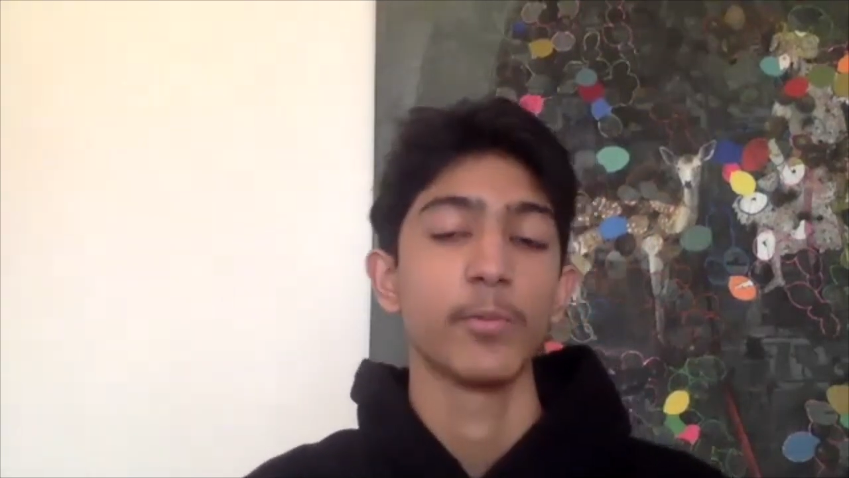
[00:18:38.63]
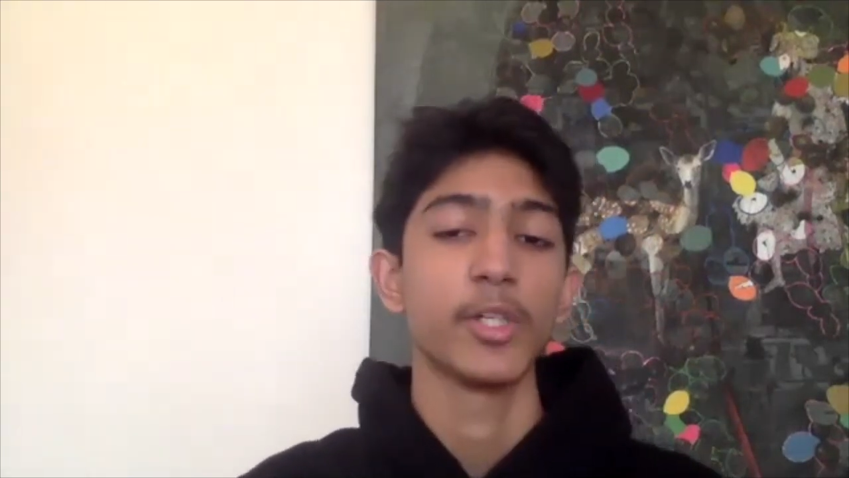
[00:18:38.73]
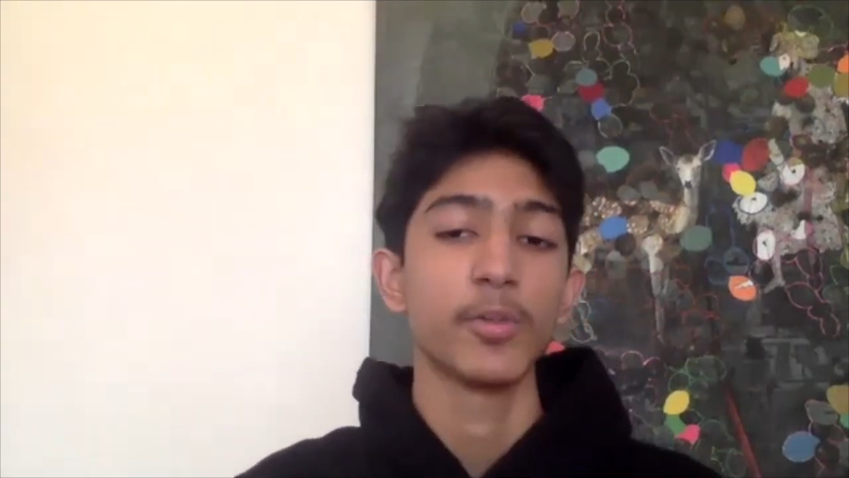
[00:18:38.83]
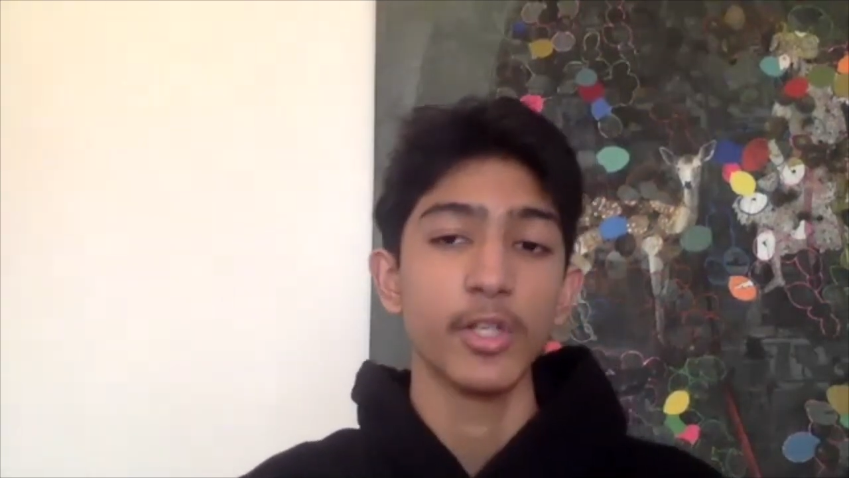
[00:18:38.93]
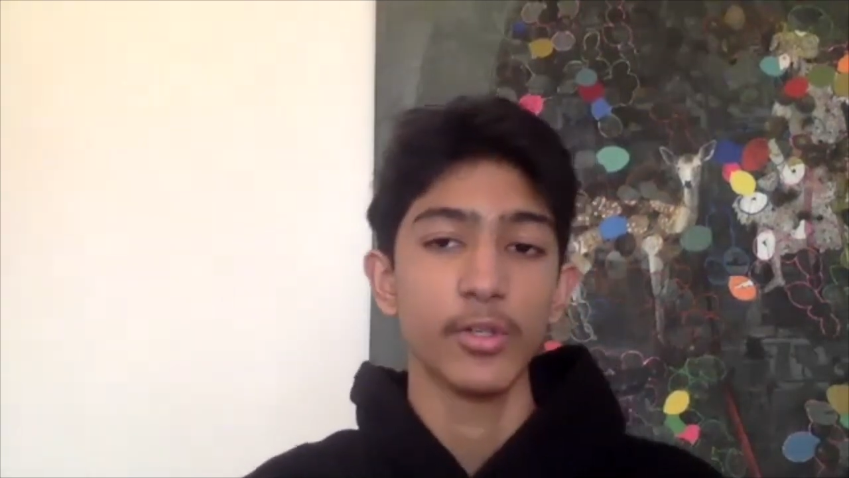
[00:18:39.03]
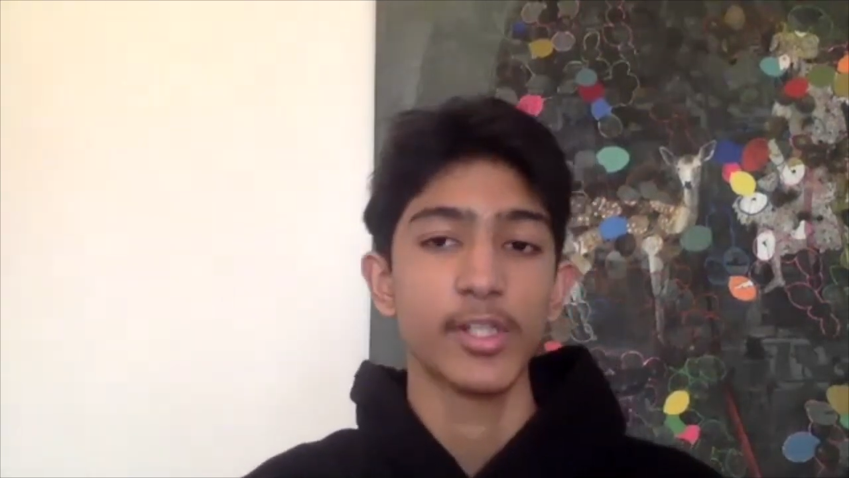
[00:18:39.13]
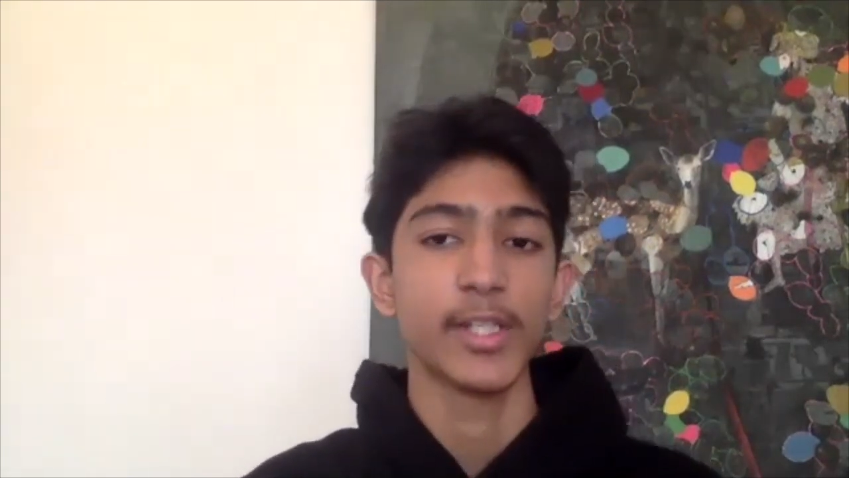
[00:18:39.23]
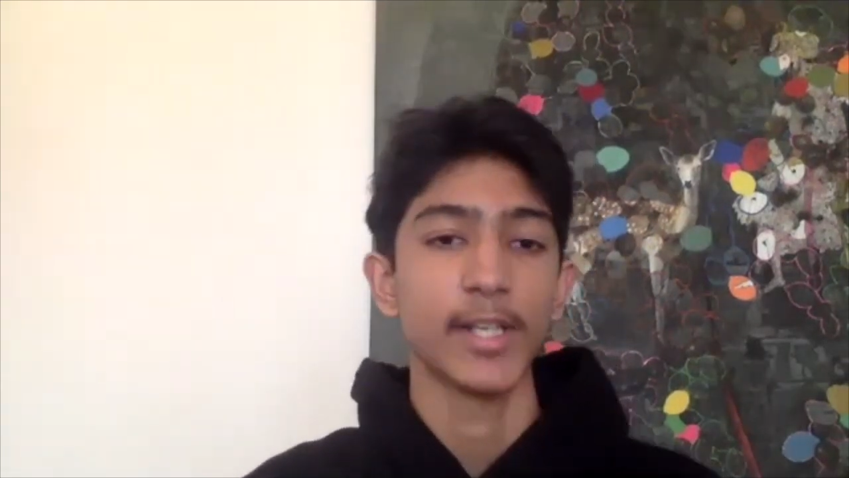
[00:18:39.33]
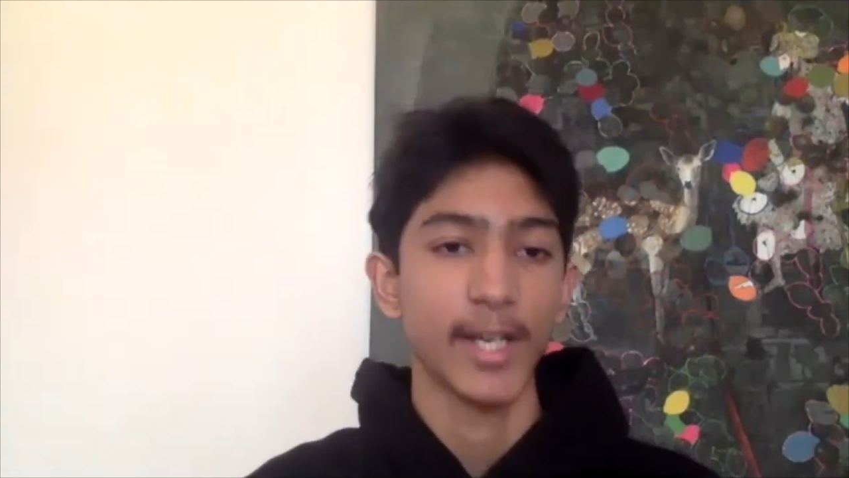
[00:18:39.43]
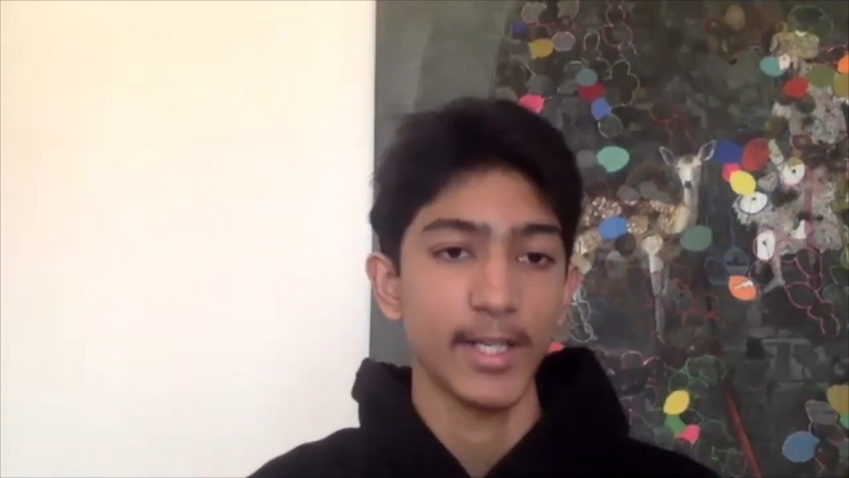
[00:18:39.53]
were used in
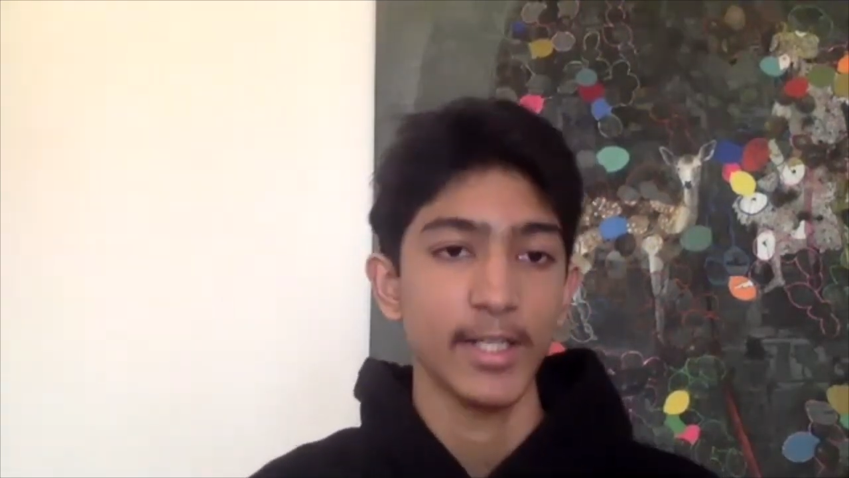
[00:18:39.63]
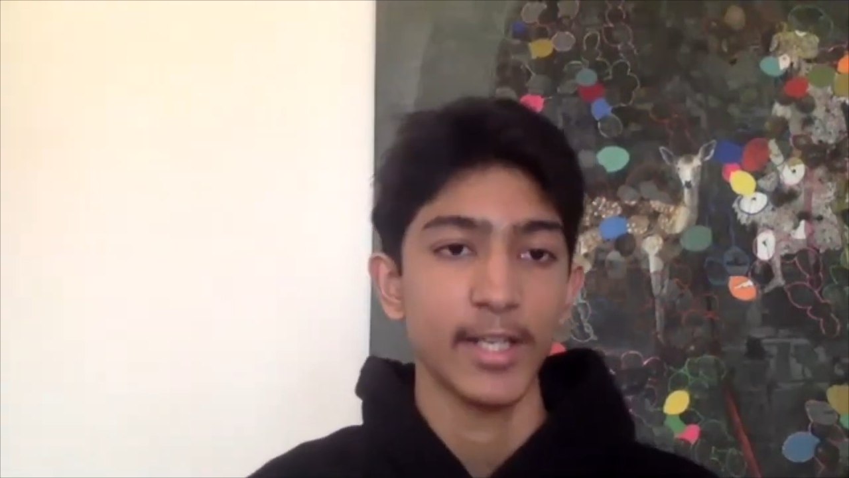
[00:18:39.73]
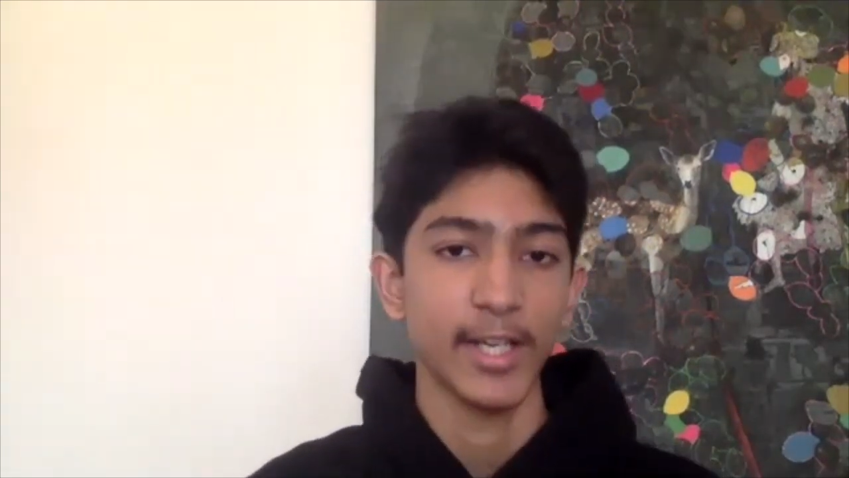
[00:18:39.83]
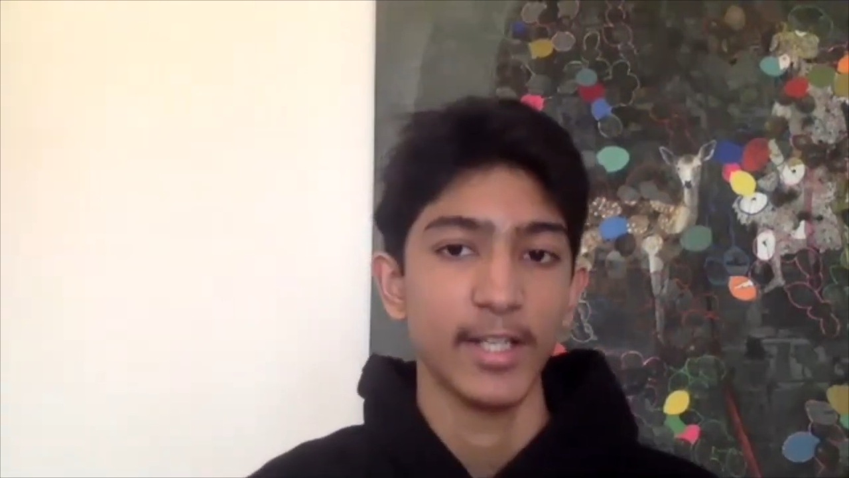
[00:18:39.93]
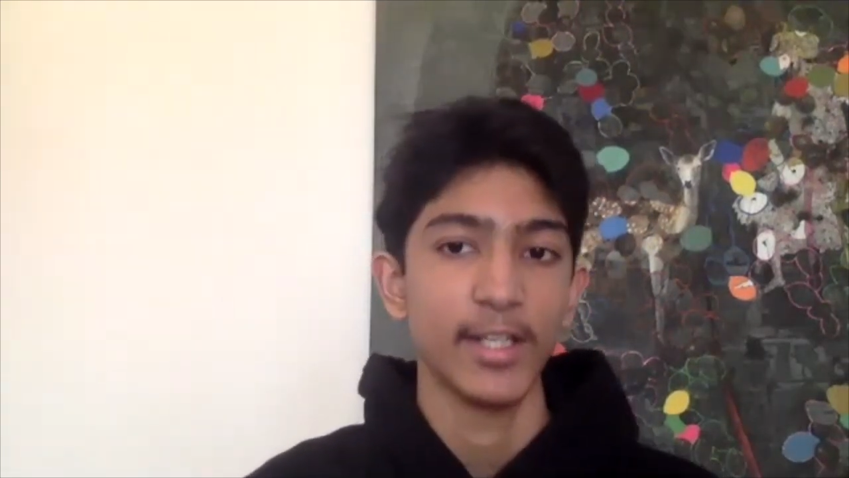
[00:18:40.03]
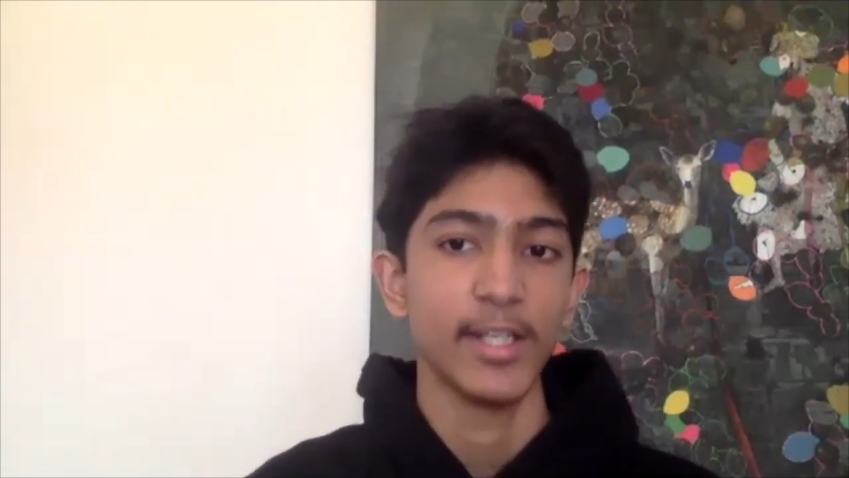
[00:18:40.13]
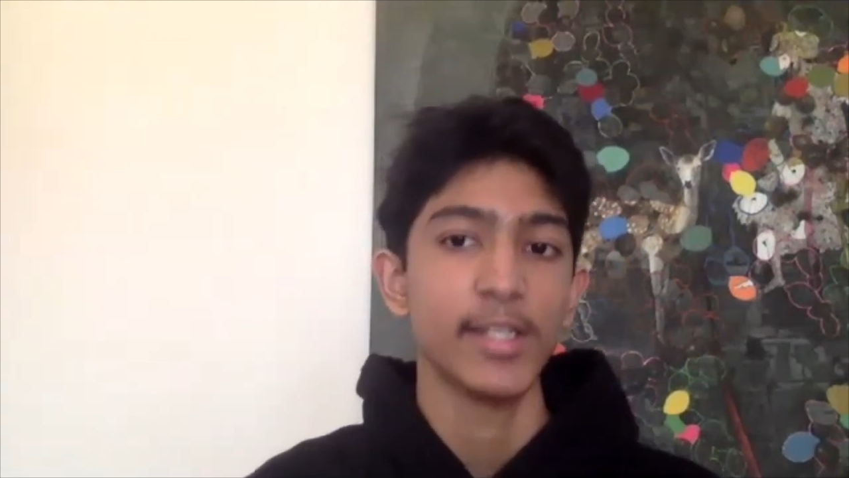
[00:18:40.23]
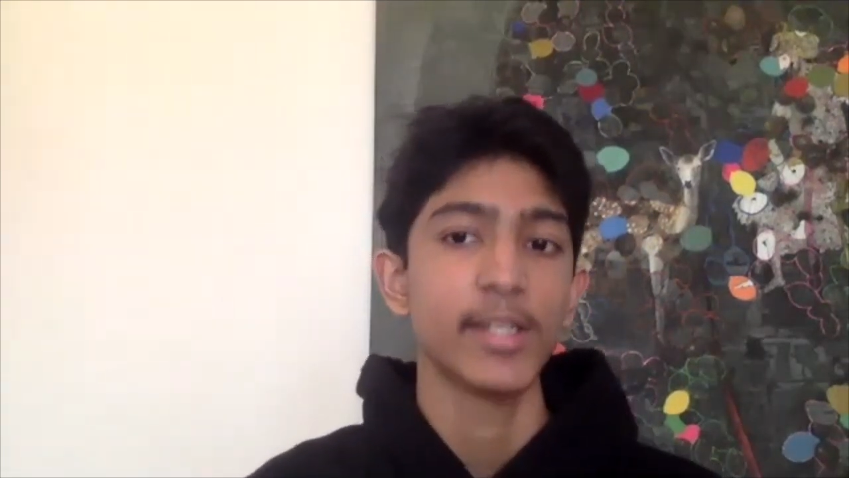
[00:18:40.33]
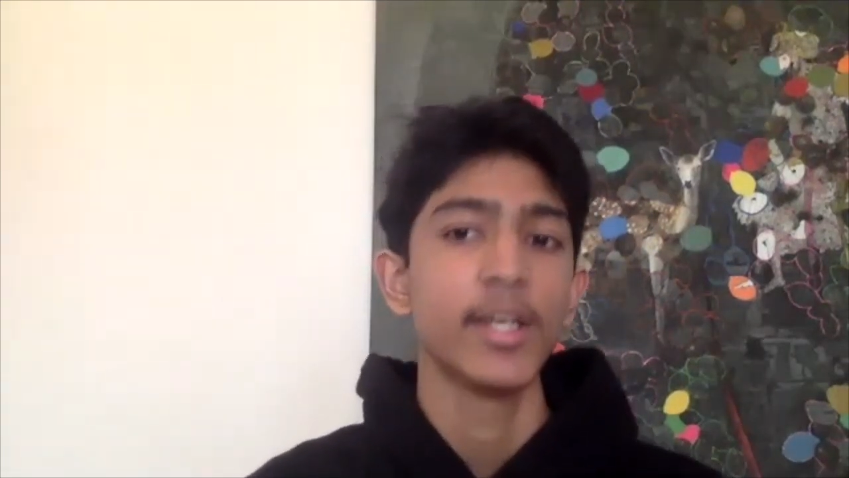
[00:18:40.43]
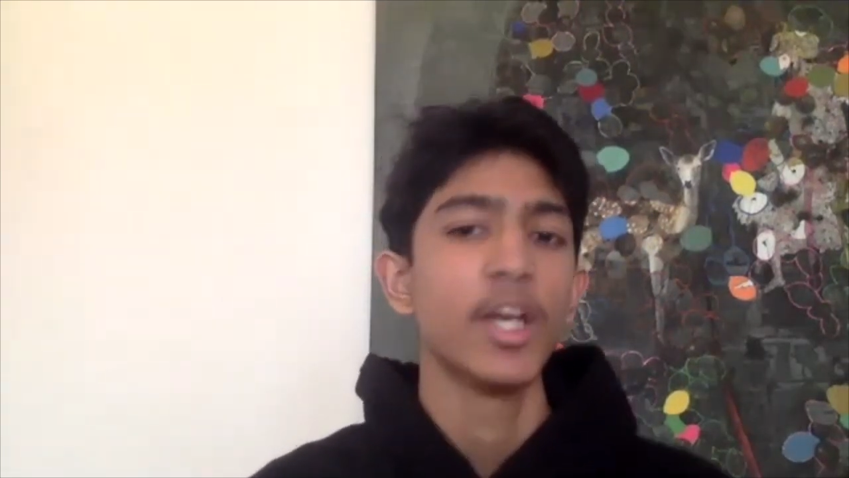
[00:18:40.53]
1990s,